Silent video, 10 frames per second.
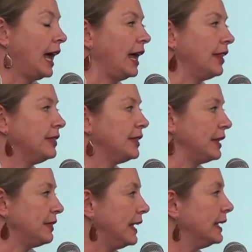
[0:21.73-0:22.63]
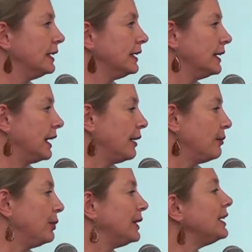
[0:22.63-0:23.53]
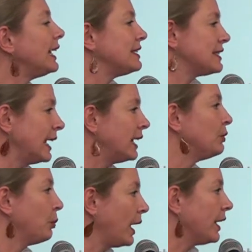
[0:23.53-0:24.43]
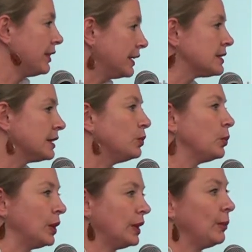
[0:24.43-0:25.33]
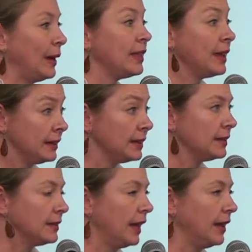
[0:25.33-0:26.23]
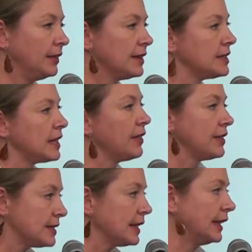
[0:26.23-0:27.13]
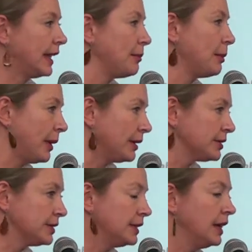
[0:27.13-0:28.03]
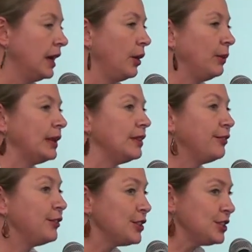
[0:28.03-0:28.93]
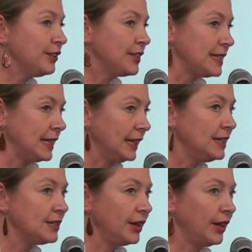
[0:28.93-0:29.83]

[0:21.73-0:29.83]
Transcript: and then we didn't understand why things didn't work the way they did, and this is how the study came about. We are in the first year of the study, so